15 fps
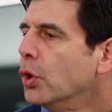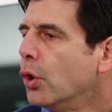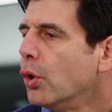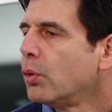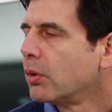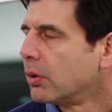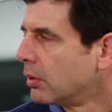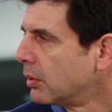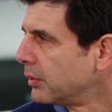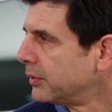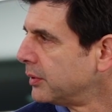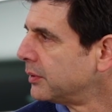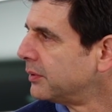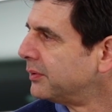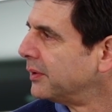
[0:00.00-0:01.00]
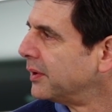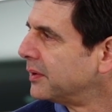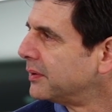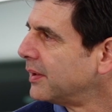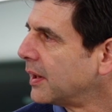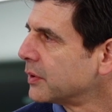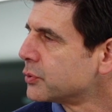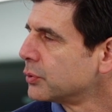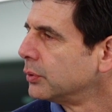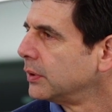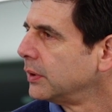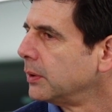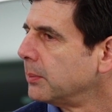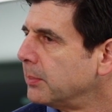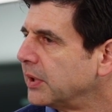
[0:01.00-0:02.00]
no car that
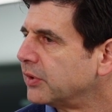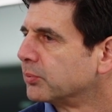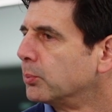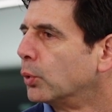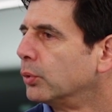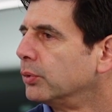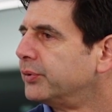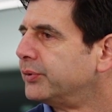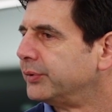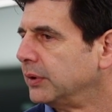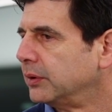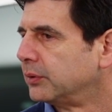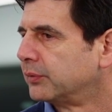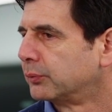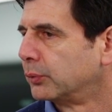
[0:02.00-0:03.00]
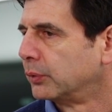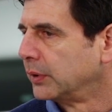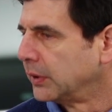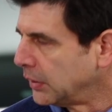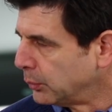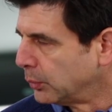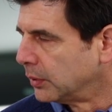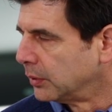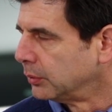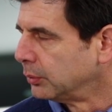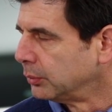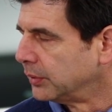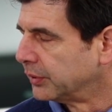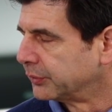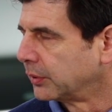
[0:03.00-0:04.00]
actually makes more sense for anyone
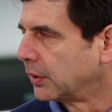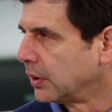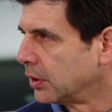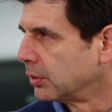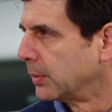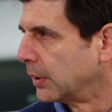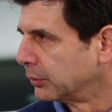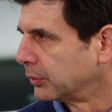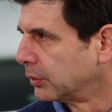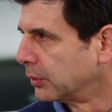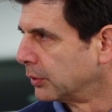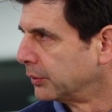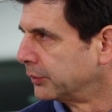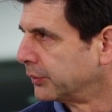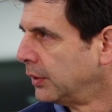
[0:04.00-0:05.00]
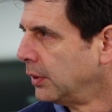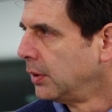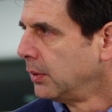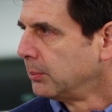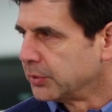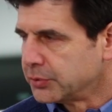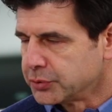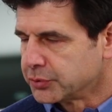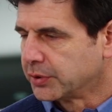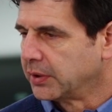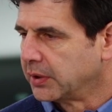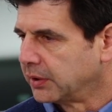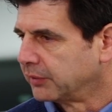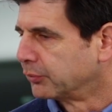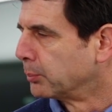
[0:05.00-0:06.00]
who doesn't care about cars, but just
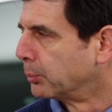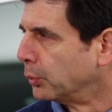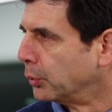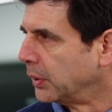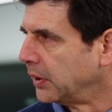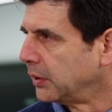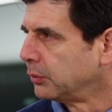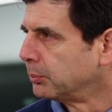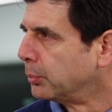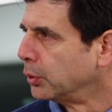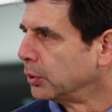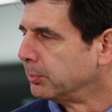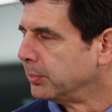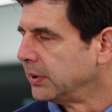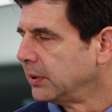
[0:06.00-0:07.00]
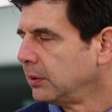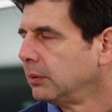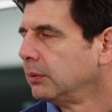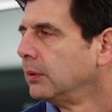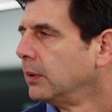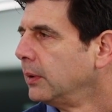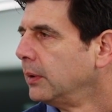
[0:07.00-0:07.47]
getting from point A to point B,